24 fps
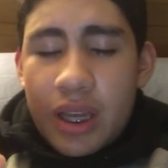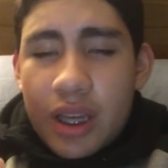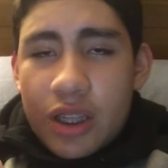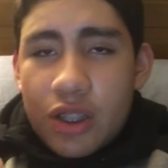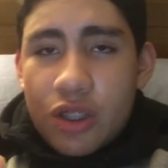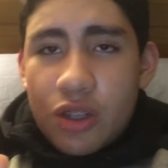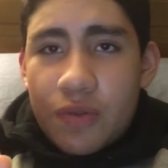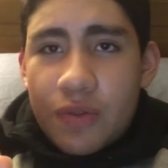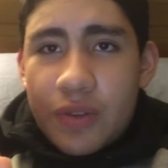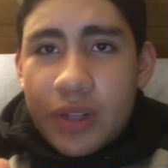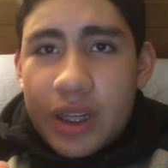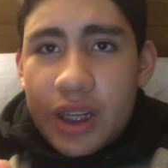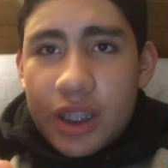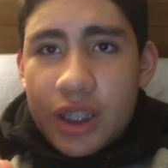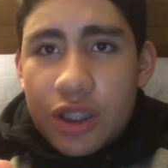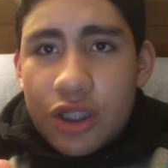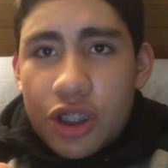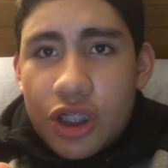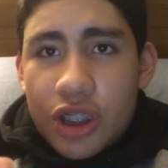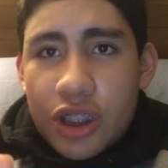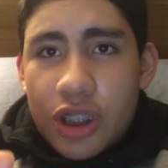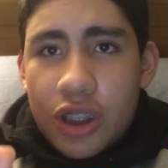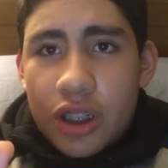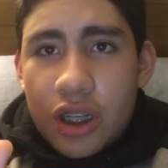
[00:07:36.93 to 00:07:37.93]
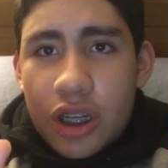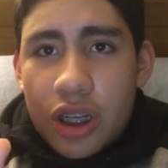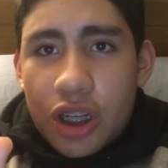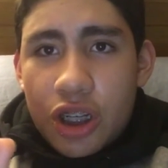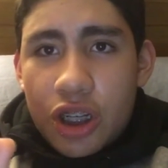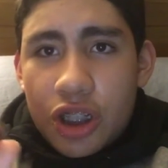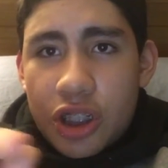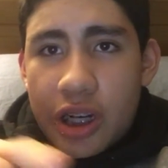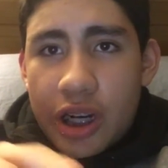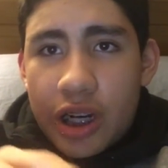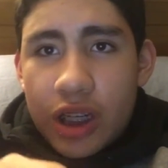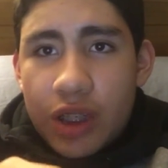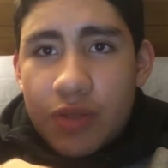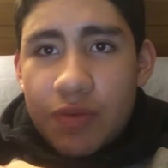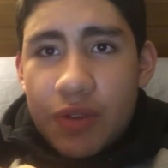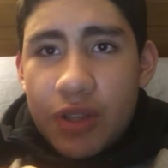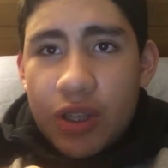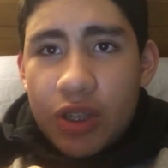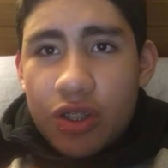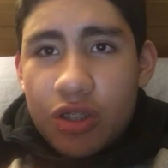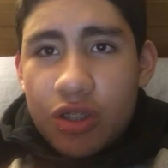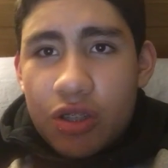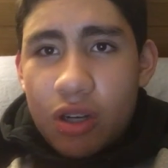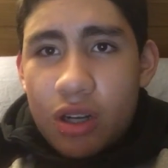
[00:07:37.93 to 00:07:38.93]
Don't forget to sh share this
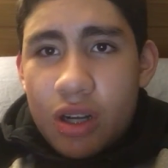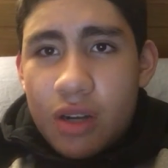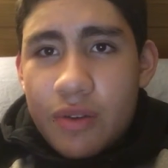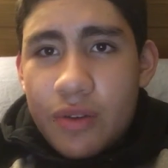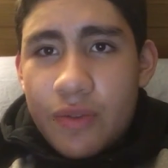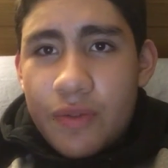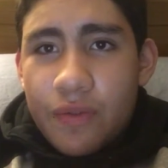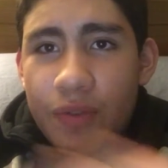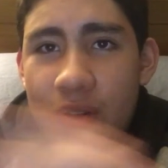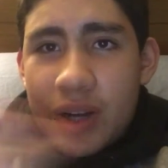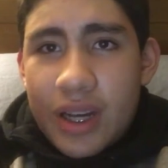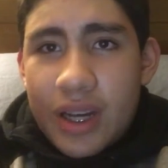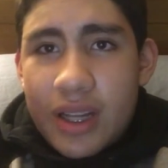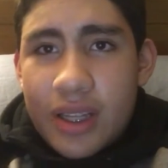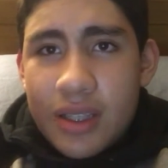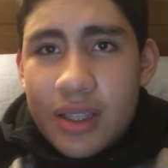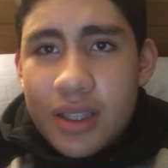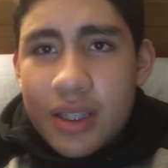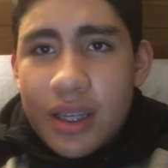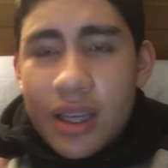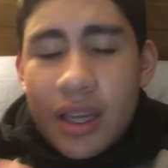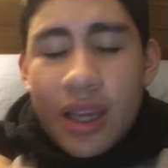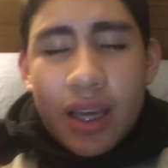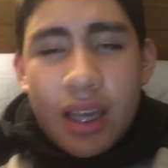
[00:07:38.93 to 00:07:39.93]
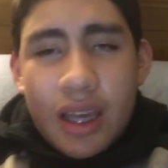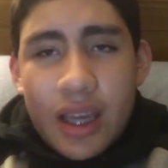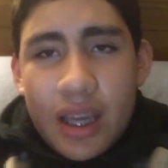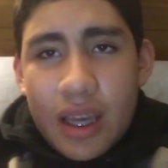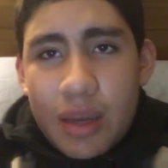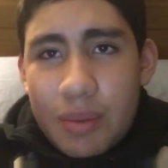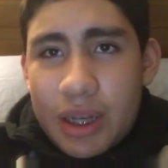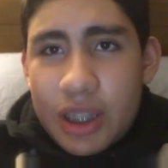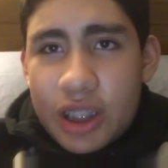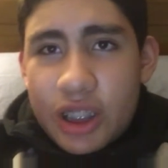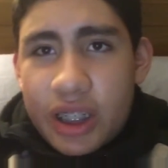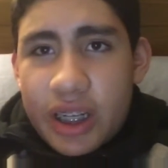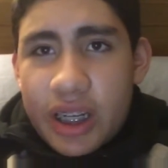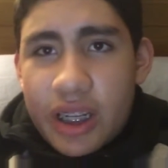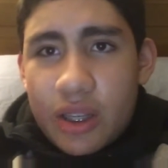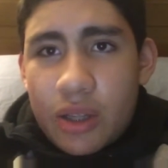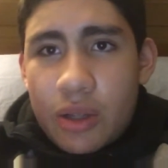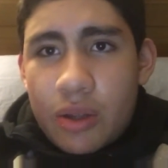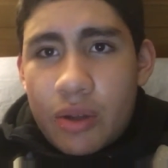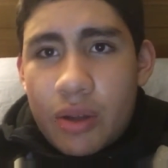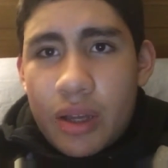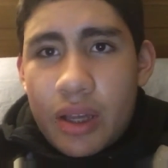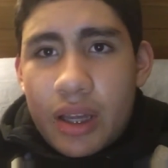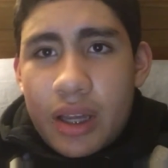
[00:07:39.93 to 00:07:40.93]
video to all your friends in my
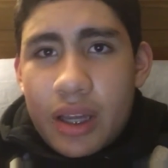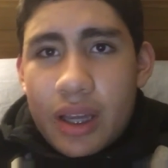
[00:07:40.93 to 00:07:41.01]
channel.